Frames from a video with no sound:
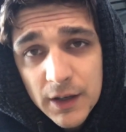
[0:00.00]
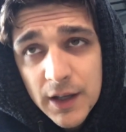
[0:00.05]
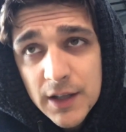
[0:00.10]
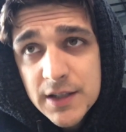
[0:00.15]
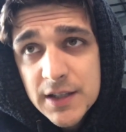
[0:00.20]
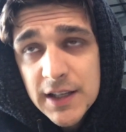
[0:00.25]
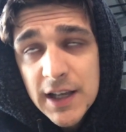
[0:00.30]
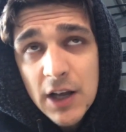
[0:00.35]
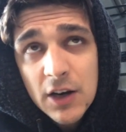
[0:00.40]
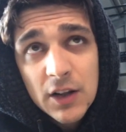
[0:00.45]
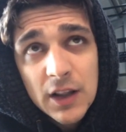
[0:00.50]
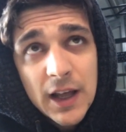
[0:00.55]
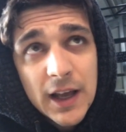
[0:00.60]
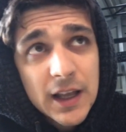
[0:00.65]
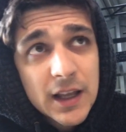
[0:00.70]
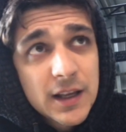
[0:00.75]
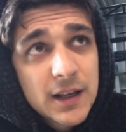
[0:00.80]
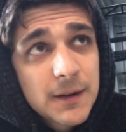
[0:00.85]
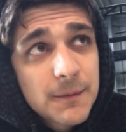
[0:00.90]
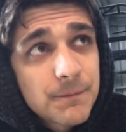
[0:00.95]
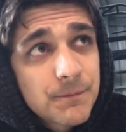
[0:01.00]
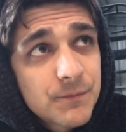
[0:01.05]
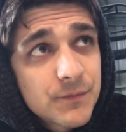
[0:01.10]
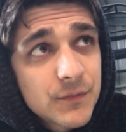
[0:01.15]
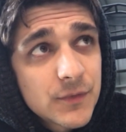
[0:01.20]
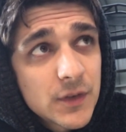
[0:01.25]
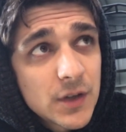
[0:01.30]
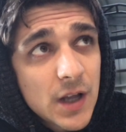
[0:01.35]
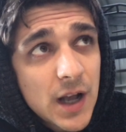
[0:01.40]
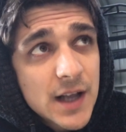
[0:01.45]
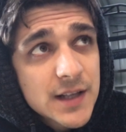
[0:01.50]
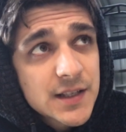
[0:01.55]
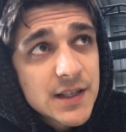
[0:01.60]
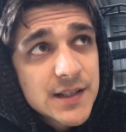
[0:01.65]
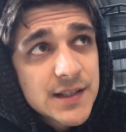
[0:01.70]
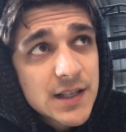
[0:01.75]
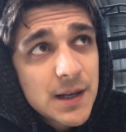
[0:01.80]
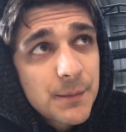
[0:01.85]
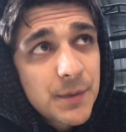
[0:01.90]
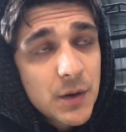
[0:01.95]
it's kind of like
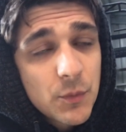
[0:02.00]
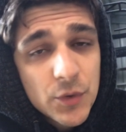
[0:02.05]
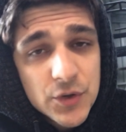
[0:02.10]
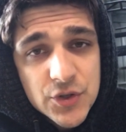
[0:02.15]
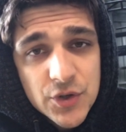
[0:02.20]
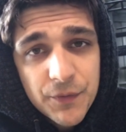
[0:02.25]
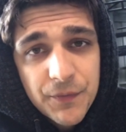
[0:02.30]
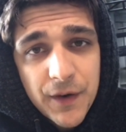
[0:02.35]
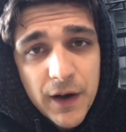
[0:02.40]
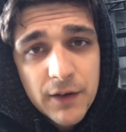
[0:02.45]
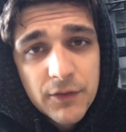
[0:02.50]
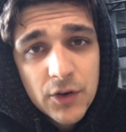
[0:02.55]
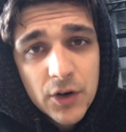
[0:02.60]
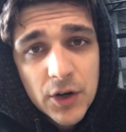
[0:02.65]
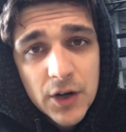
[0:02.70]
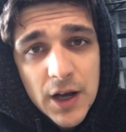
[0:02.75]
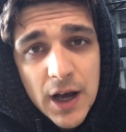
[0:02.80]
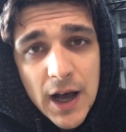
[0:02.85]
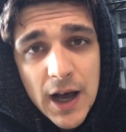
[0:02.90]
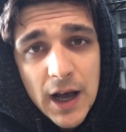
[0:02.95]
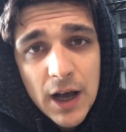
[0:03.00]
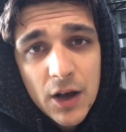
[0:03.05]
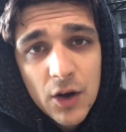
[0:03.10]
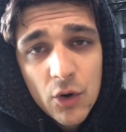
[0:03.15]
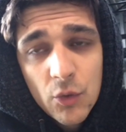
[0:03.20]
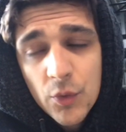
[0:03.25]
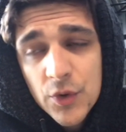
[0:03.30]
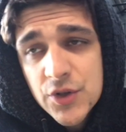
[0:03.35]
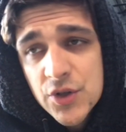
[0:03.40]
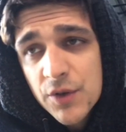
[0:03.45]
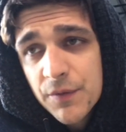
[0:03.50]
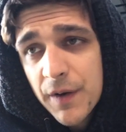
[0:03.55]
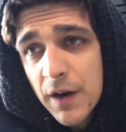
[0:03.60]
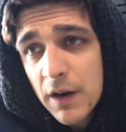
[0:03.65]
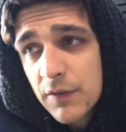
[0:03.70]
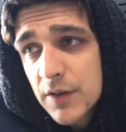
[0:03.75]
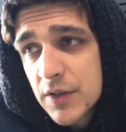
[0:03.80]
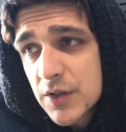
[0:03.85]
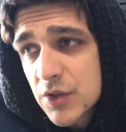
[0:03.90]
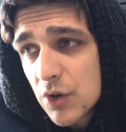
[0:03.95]
asking somebody, what's your favorite car, or what's your
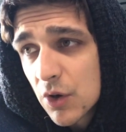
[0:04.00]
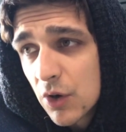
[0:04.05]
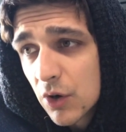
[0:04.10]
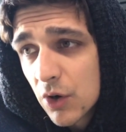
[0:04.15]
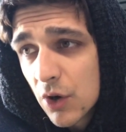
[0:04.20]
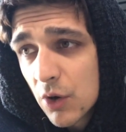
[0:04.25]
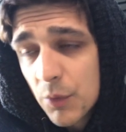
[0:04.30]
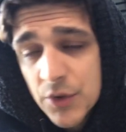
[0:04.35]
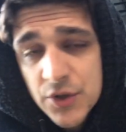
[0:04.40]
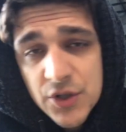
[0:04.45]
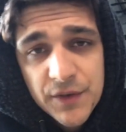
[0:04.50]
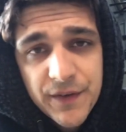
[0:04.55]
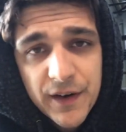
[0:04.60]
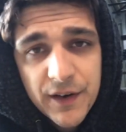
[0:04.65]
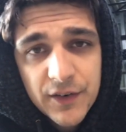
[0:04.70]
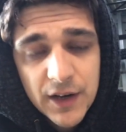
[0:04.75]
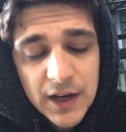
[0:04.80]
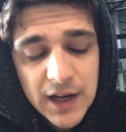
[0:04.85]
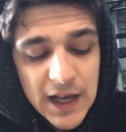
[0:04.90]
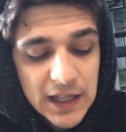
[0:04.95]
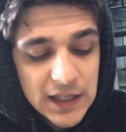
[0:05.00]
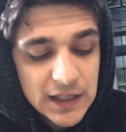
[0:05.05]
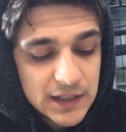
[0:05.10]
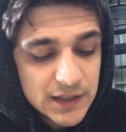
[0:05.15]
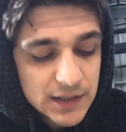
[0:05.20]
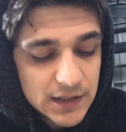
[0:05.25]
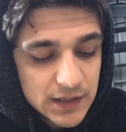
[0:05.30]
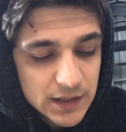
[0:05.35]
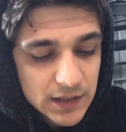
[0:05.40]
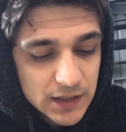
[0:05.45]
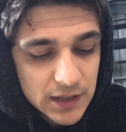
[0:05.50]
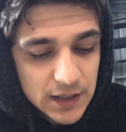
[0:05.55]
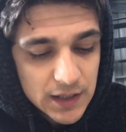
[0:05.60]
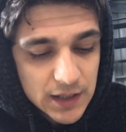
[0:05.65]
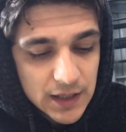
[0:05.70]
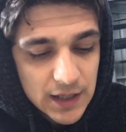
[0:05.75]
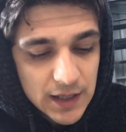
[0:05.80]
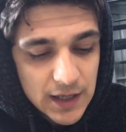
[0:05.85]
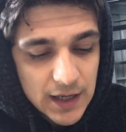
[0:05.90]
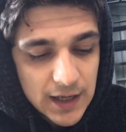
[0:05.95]
favorite song, or what's your favorite color.
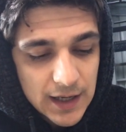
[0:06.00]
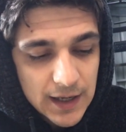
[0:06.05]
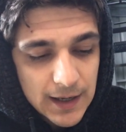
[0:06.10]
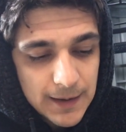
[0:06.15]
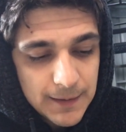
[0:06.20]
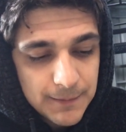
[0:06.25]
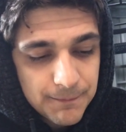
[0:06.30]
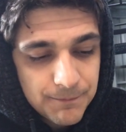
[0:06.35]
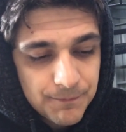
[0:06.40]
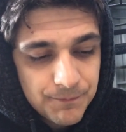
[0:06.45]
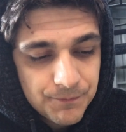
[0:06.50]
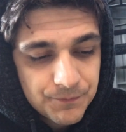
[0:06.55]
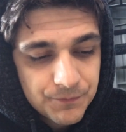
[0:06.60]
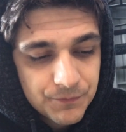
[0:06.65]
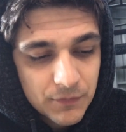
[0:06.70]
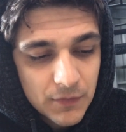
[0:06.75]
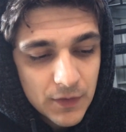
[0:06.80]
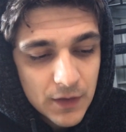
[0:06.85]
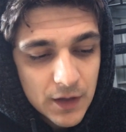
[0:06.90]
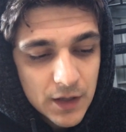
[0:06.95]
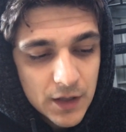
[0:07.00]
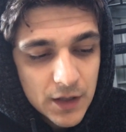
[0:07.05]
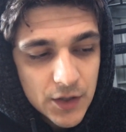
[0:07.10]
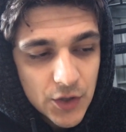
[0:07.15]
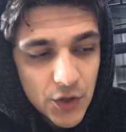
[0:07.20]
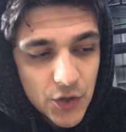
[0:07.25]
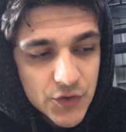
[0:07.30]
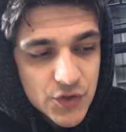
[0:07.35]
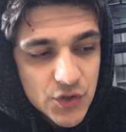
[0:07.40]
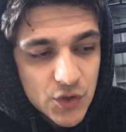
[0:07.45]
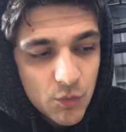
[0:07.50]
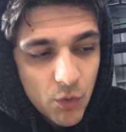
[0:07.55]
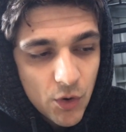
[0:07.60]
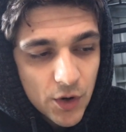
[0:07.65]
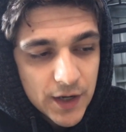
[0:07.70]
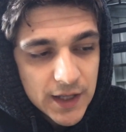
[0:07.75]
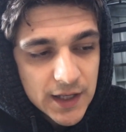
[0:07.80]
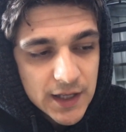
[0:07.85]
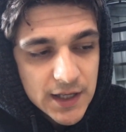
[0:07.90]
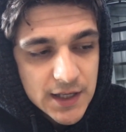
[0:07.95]
Um, you know,
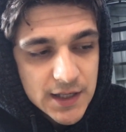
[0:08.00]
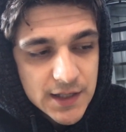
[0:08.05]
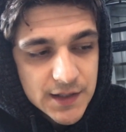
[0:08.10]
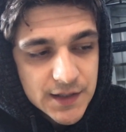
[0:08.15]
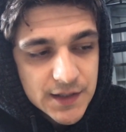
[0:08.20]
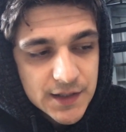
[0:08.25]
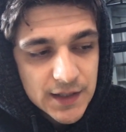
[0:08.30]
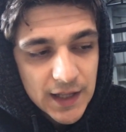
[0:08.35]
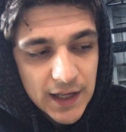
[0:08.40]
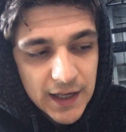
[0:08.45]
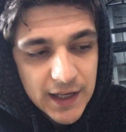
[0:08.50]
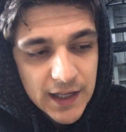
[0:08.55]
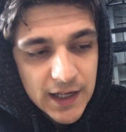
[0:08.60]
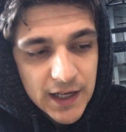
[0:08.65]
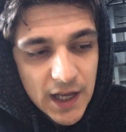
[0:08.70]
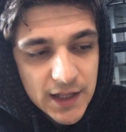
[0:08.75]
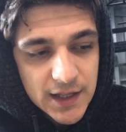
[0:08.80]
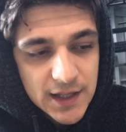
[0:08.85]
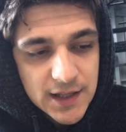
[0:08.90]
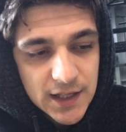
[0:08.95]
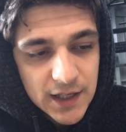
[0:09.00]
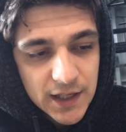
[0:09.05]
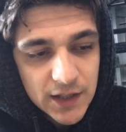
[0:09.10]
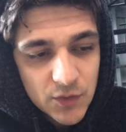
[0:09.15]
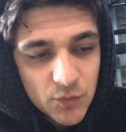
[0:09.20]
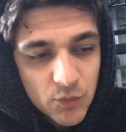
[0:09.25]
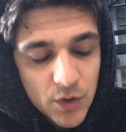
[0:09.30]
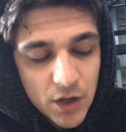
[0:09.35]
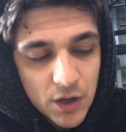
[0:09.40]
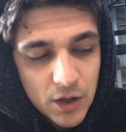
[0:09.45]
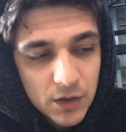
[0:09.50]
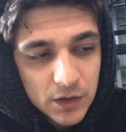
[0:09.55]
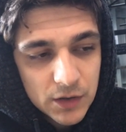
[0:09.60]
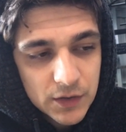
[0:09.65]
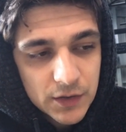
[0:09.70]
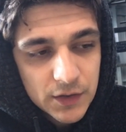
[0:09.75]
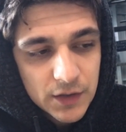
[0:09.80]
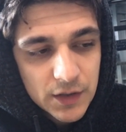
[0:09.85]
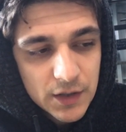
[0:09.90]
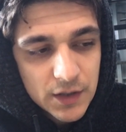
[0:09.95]
squatting is like any other thing in the
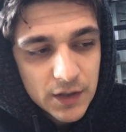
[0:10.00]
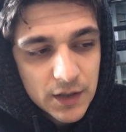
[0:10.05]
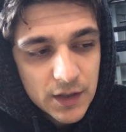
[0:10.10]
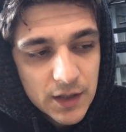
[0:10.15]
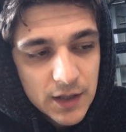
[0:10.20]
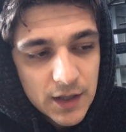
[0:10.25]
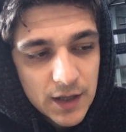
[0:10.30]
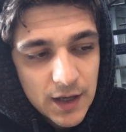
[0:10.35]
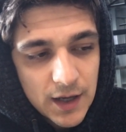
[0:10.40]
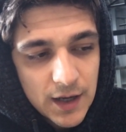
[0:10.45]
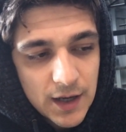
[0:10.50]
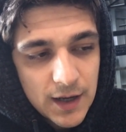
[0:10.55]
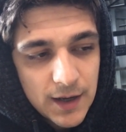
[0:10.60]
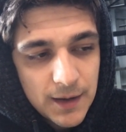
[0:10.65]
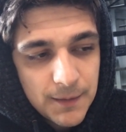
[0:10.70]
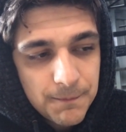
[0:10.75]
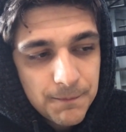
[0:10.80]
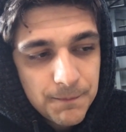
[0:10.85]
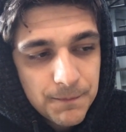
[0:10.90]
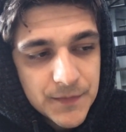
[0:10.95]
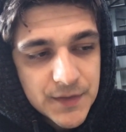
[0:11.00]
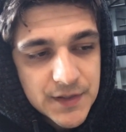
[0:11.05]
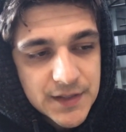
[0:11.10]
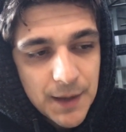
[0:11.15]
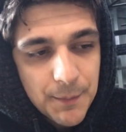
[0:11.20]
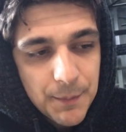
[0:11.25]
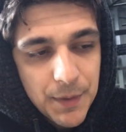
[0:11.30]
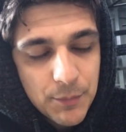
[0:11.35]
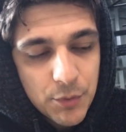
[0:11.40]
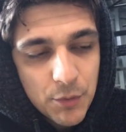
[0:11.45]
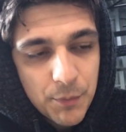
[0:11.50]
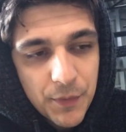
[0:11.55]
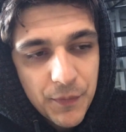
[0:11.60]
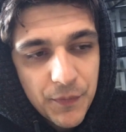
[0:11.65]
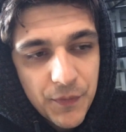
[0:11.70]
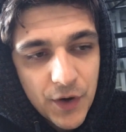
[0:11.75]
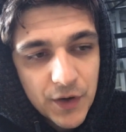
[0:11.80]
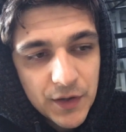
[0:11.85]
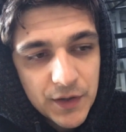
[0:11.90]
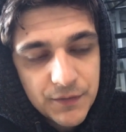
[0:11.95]
world. Um, some people
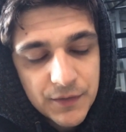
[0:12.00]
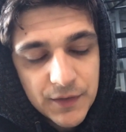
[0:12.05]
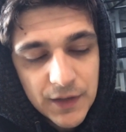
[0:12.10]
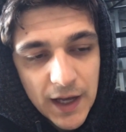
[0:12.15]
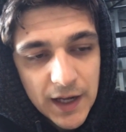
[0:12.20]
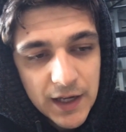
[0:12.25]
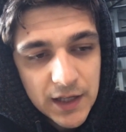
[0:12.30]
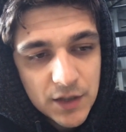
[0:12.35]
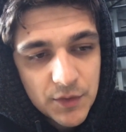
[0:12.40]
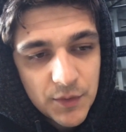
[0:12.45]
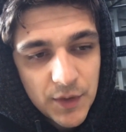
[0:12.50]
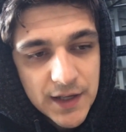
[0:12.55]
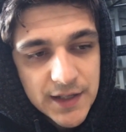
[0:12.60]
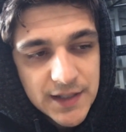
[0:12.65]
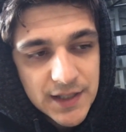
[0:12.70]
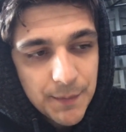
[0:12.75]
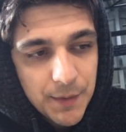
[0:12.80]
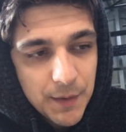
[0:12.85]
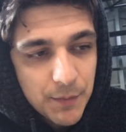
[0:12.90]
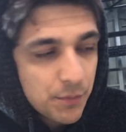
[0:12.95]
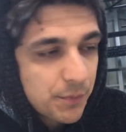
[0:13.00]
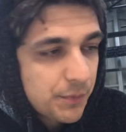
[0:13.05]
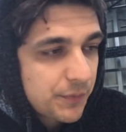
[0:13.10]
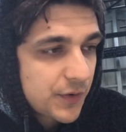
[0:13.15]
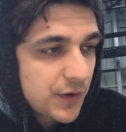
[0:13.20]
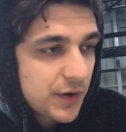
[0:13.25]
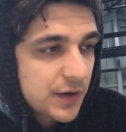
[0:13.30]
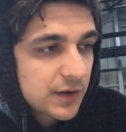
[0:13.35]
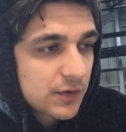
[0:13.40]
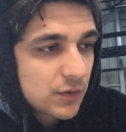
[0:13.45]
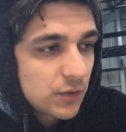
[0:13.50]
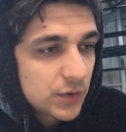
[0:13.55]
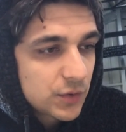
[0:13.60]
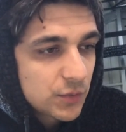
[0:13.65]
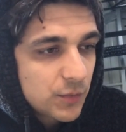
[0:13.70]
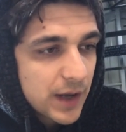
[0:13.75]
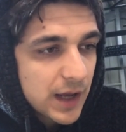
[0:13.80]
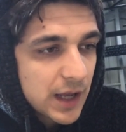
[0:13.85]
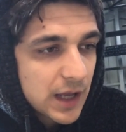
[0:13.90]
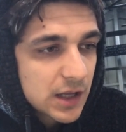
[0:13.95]
prefer it 90 degrees, some people prefer it all
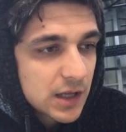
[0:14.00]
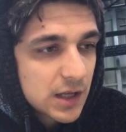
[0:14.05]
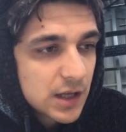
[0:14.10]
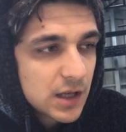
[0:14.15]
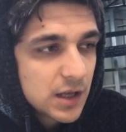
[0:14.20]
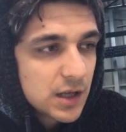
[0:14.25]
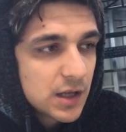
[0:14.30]
the way